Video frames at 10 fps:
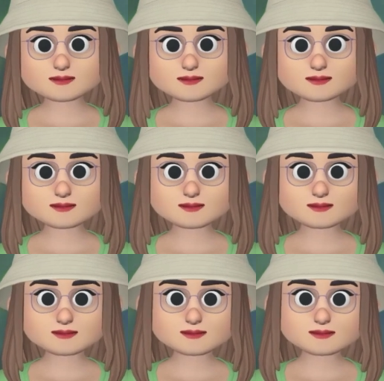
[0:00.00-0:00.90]

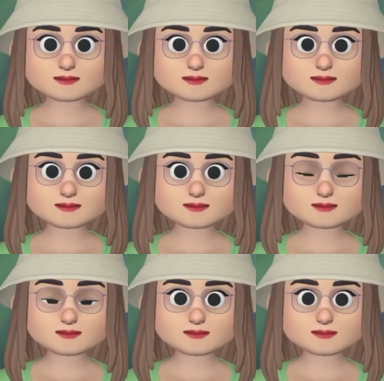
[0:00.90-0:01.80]

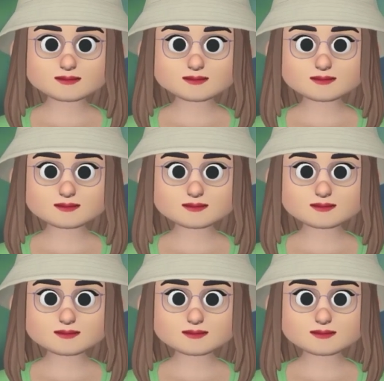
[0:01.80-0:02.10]
Nothing is said.